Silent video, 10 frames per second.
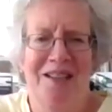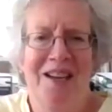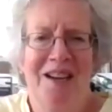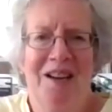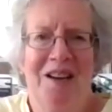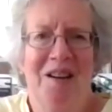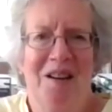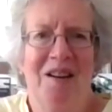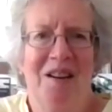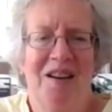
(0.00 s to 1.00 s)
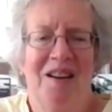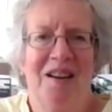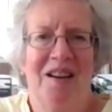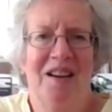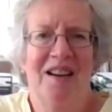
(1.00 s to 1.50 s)
Maybe the historical
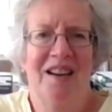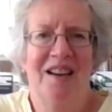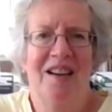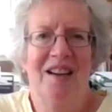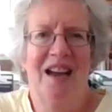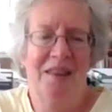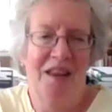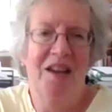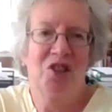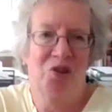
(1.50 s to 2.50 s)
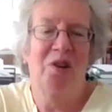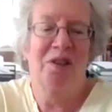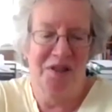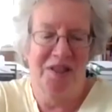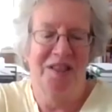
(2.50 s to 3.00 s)
society's responsibility and the
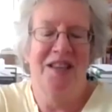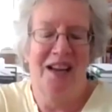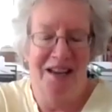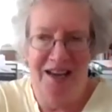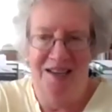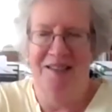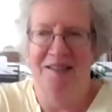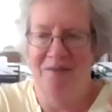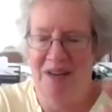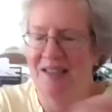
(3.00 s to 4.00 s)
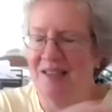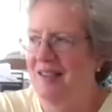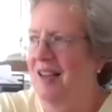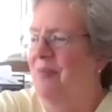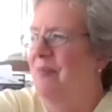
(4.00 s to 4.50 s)
historical society has, has right um,